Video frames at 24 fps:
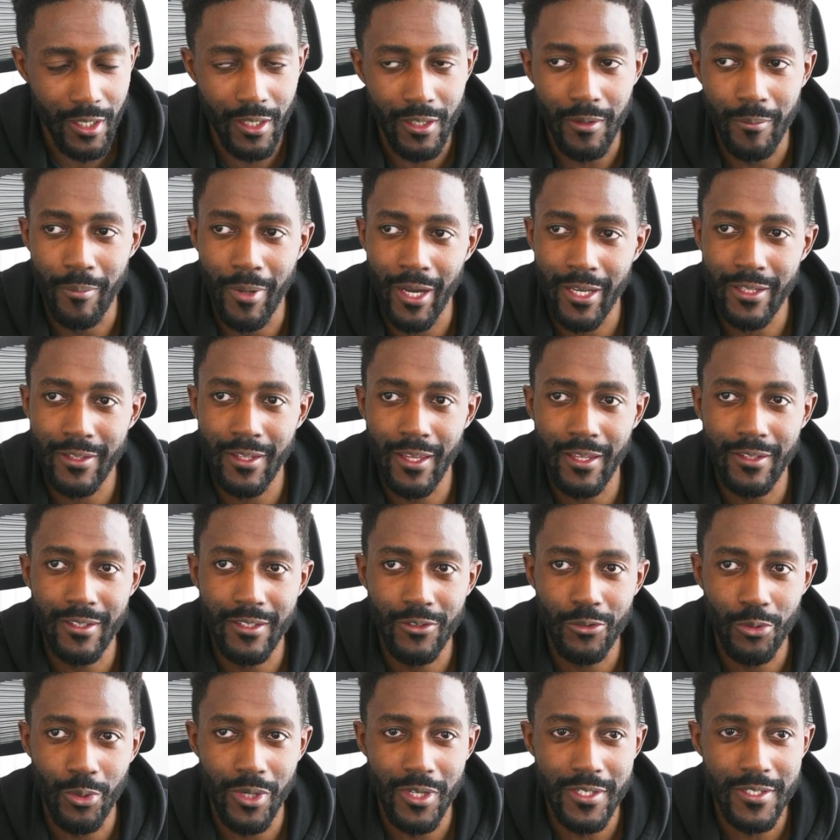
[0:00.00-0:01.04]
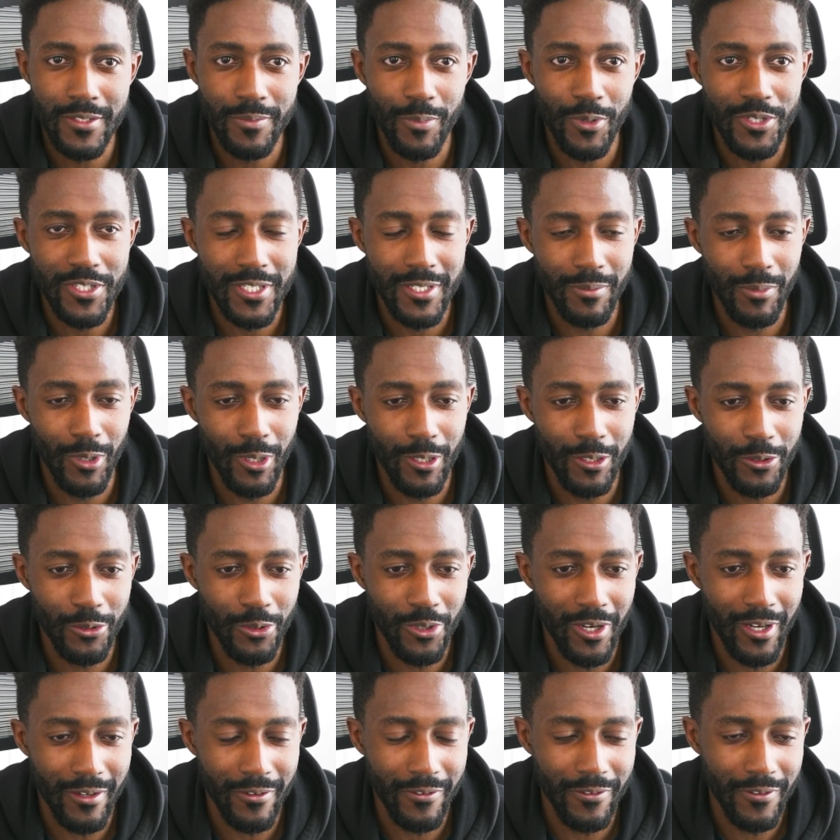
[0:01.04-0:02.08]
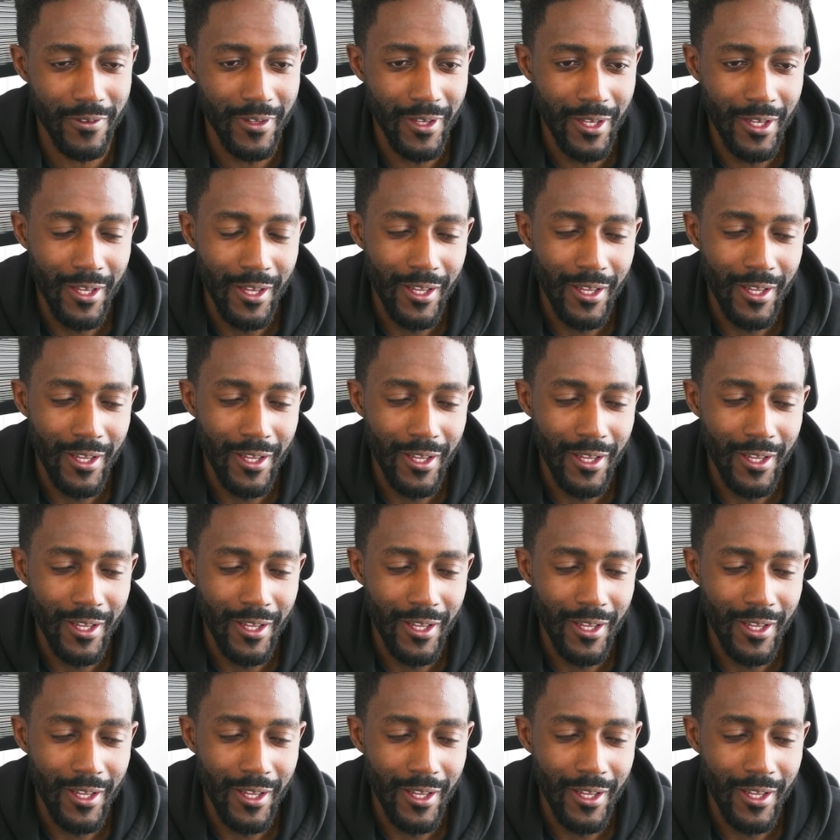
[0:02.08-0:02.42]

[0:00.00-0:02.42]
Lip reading: and back then it was possible to have